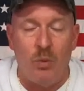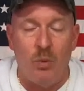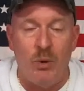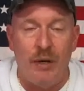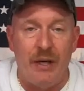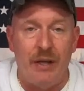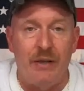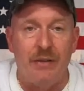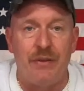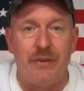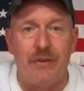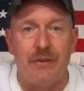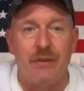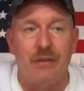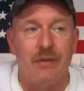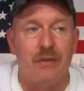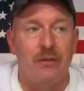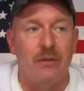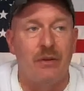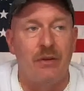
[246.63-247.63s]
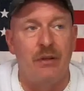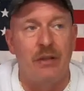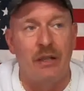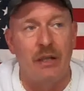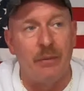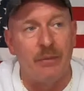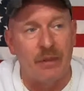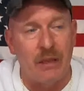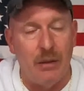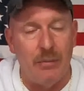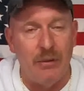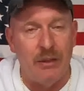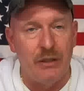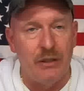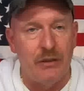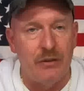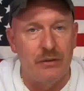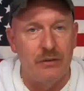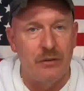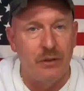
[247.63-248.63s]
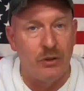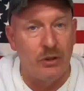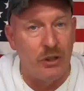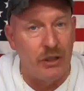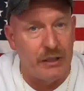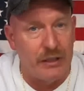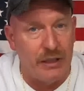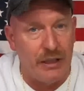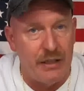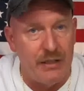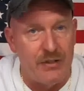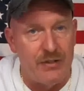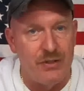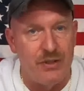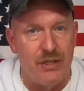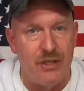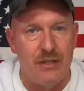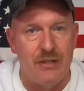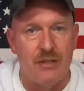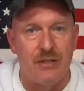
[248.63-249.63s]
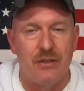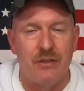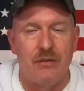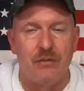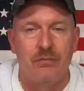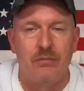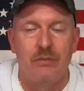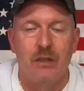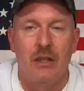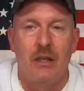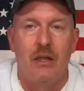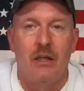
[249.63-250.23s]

with the upcoming hurricane season,